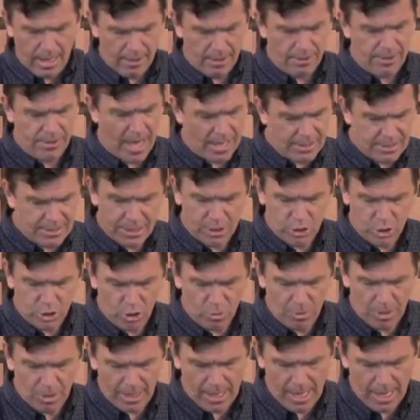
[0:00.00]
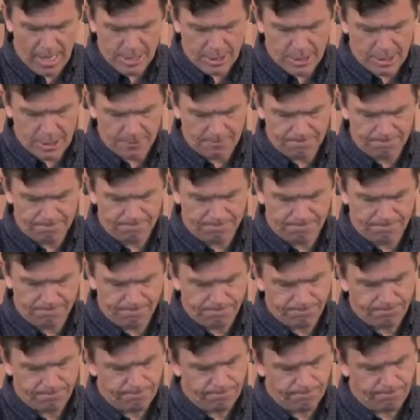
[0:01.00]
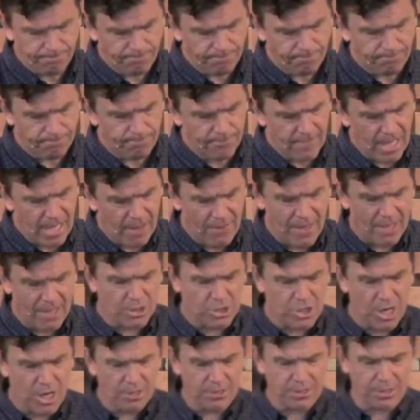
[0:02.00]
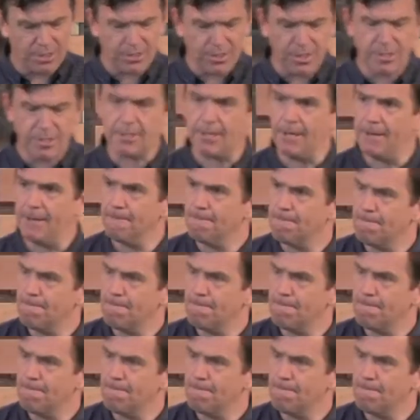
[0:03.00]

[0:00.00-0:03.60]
That's his humiliation. And that's justice, isn't it?